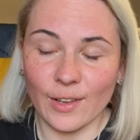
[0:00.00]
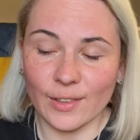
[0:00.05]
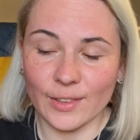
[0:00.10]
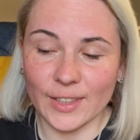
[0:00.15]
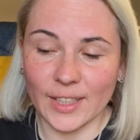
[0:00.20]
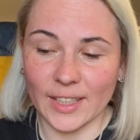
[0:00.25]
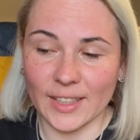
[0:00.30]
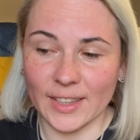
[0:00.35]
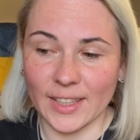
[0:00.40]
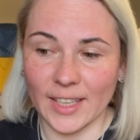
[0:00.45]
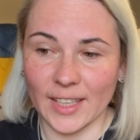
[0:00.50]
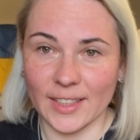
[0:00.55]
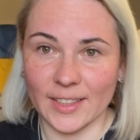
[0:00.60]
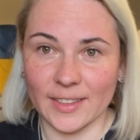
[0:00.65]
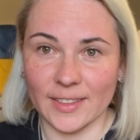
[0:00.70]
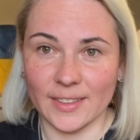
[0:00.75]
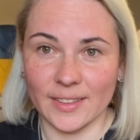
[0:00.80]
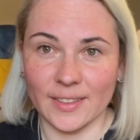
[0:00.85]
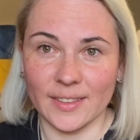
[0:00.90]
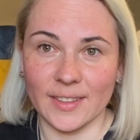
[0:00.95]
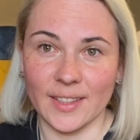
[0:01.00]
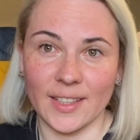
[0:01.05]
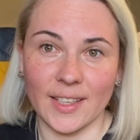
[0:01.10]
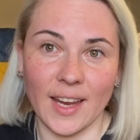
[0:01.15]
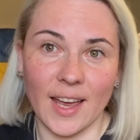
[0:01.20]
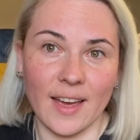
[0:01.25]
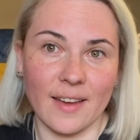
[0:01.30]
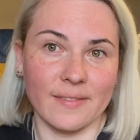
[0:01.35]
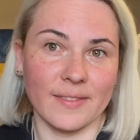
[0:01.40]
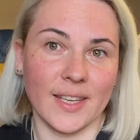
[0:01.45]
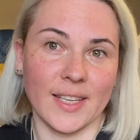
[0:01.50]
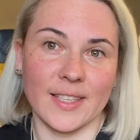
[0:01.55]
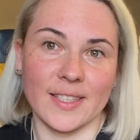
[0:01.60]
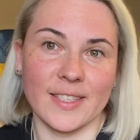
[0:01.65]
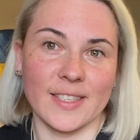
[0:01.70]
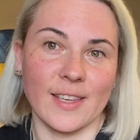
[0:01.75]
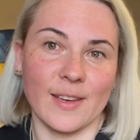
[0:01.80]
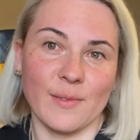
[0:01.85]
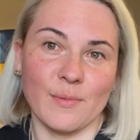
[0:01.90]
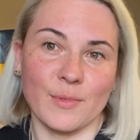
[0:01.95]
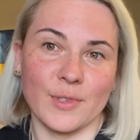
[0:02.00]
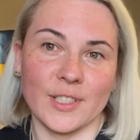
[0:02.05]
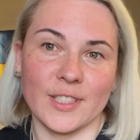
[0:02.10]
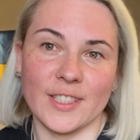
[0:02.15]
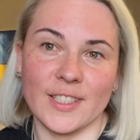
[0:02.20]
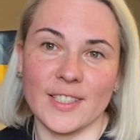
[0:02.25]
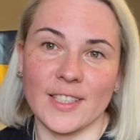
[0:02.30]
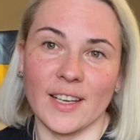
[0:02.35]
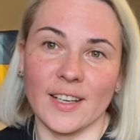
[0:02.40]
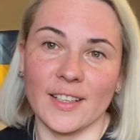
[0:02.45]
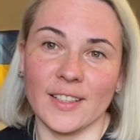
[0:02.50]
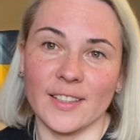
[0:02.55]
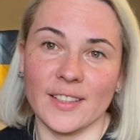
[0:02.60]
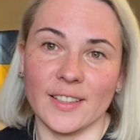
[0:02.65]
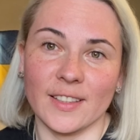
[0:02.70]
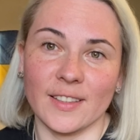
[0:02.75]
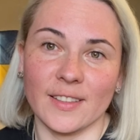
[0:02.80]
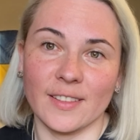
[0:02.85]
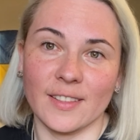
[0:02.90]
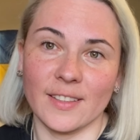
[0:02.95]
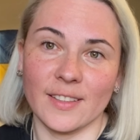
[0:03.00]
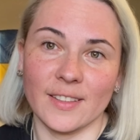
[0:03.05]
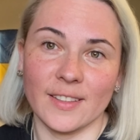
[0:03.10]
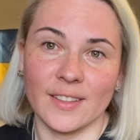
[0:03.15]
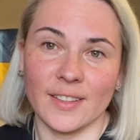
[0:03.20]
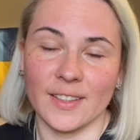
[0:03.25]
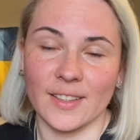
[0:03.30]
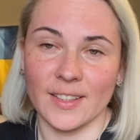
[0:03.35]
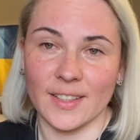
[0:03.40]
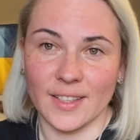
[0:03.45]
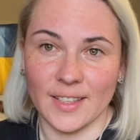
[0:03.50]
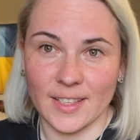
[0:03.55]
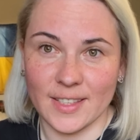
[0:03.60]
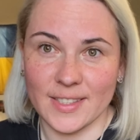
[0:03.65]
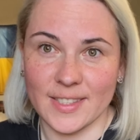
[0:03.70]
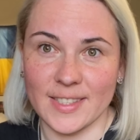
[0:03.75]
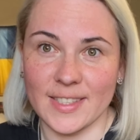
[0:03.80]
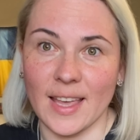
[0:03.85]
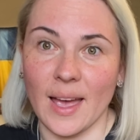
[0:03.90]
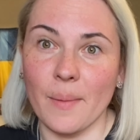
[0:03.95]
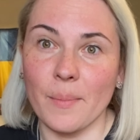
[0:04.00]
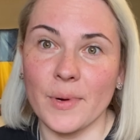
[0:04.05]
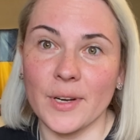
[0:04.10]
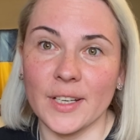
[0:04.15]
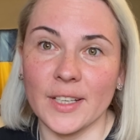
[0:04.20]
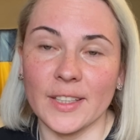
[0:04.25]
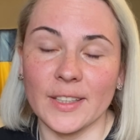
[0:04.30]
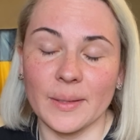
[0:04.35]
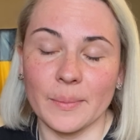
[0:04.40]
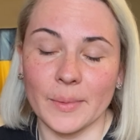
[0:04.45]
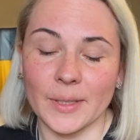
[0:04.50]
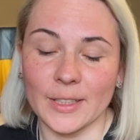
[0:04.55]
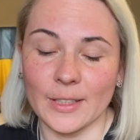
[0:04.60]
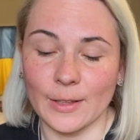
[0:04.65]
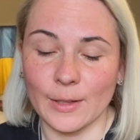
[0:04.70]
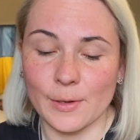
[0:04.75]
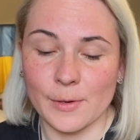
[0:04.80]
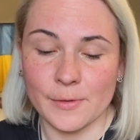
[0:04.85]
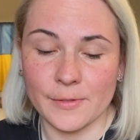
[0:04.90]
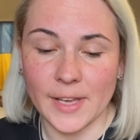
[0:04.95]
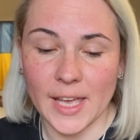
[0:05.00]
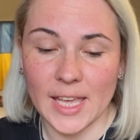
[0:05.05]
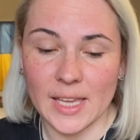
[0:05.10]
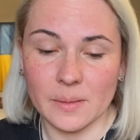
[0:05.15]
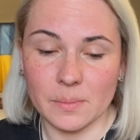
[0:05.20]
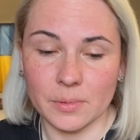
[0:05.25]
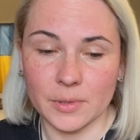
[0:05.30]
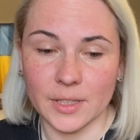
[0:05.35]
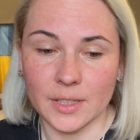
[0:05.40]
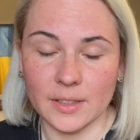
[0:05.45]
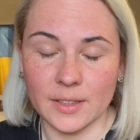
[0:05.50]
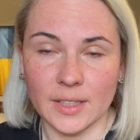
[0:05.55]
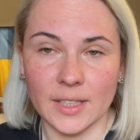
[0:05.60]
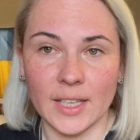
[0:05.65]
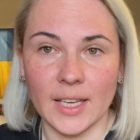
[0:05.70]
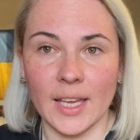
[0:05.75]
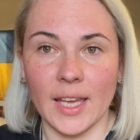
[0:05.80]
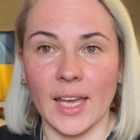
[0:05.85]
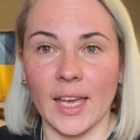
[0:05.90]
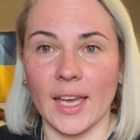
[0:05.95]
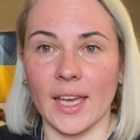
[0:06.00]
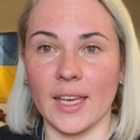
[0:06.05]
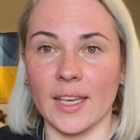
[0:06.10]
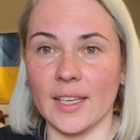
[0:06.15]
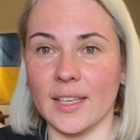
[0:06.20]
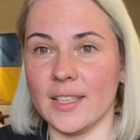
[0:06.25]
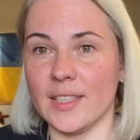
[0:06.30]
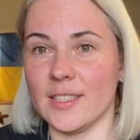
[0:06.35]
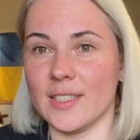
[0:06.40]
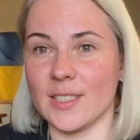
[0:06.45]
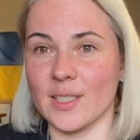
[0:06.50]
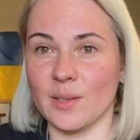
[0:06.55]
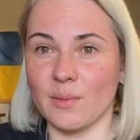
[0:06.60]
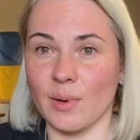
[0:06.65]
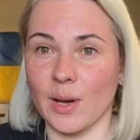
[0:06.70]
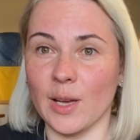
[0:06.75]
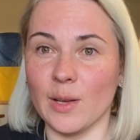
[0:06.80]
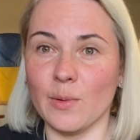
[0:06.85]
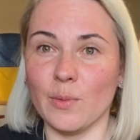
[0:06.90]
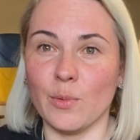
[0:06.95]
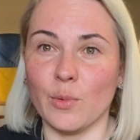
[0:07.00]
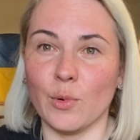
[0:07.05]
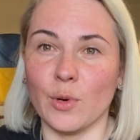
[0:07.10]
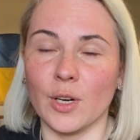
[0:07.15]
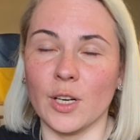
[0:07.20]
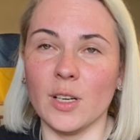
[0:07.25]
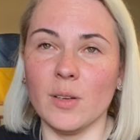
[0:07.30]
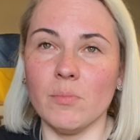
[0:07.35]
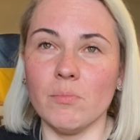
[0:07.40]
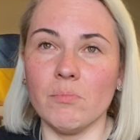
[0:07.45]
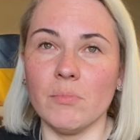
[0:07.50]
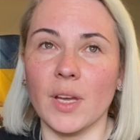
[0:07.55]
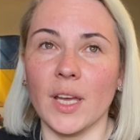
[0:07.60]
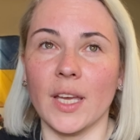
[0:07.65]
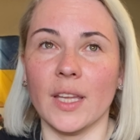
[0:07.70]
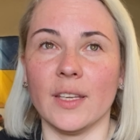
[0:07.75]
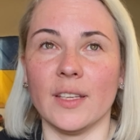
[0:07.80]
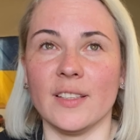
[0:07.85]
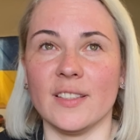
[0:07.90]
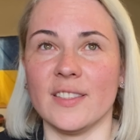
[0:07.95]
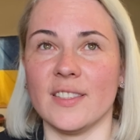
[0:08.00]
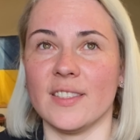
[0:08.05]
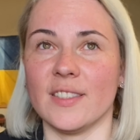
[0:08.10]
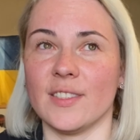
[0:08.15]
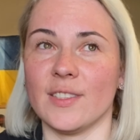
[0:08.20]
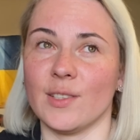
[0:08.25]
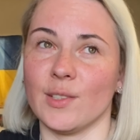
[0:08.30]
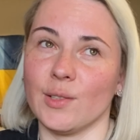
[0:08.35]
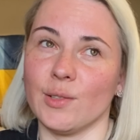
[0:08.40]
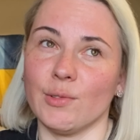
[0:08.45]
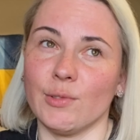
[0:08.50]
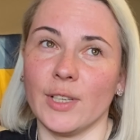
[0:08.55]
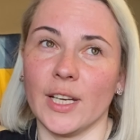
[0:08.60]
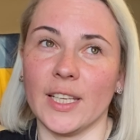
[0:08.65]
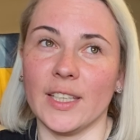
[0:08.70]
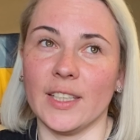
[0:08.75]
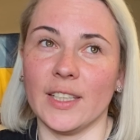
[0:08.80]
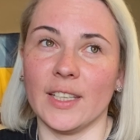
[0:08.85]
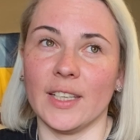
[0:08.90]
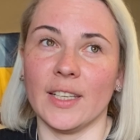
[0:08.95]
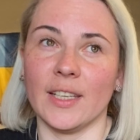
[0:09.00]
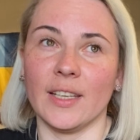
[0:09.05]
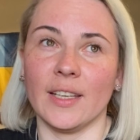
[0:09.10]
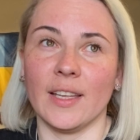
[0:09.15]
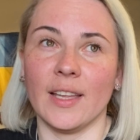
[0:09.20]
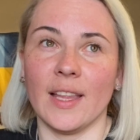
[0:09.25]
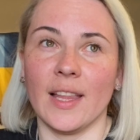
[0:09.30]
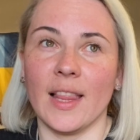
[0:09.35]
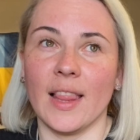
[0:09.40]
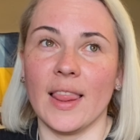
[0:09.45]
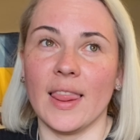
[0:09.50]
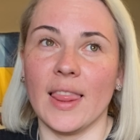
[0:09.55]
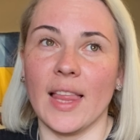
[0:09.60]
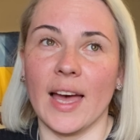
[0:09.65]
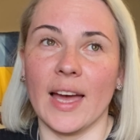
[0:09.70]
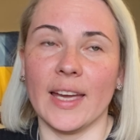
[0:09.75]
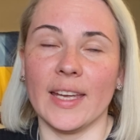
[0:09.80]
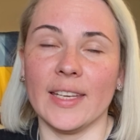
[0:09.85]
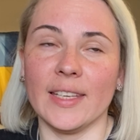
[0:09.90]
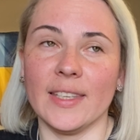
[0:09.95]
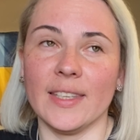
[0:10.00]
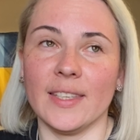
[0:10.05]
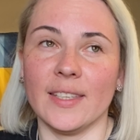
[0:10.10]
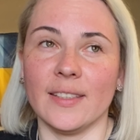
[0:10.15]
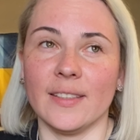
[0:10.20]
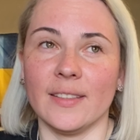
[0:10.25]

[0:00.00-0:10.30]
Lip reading: and then ta-da, and someone started a summer in the middle of April. It's quite warm and it's already light,